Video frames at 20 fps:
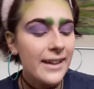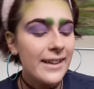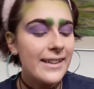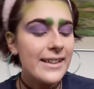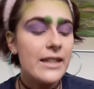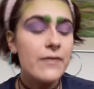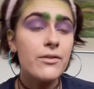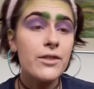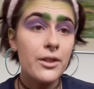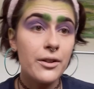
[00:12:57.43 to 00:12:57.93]

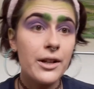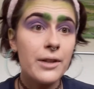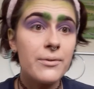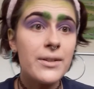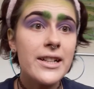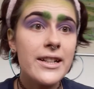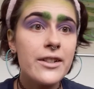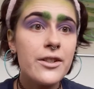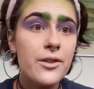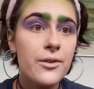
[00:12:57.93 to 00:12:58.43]
even though I
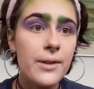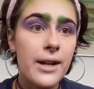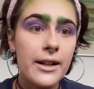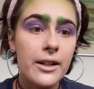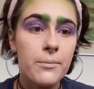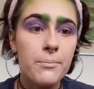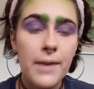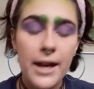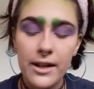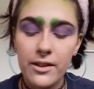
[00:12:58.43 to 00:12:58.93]
really do
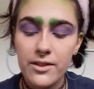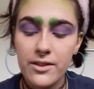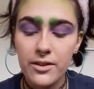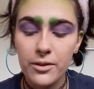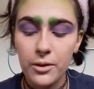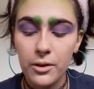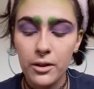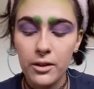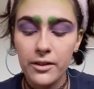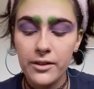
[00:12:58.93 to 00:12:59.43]
recommend
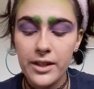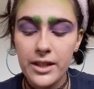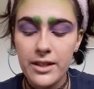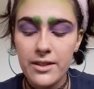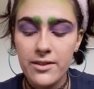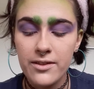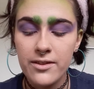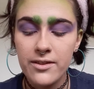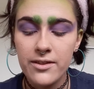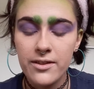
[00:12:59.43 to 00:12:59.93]
all of
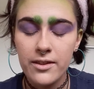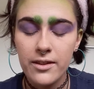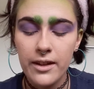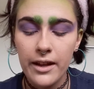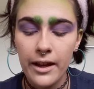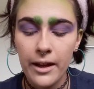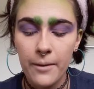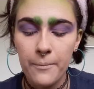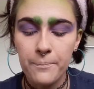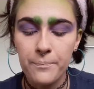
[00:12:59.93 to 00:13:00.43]
these
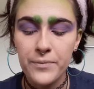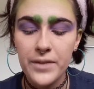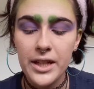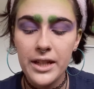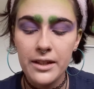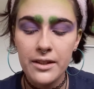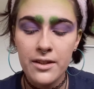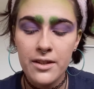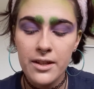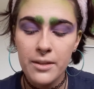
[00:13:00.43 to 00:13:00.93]

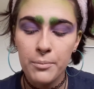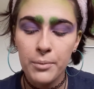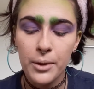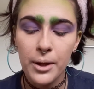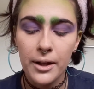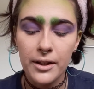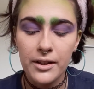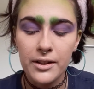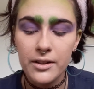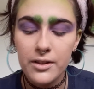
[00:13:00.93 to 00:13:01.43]
indie
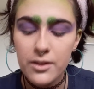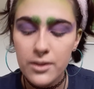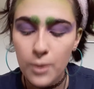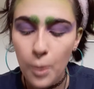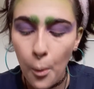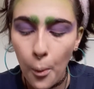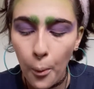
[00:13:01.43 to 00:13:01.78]
products.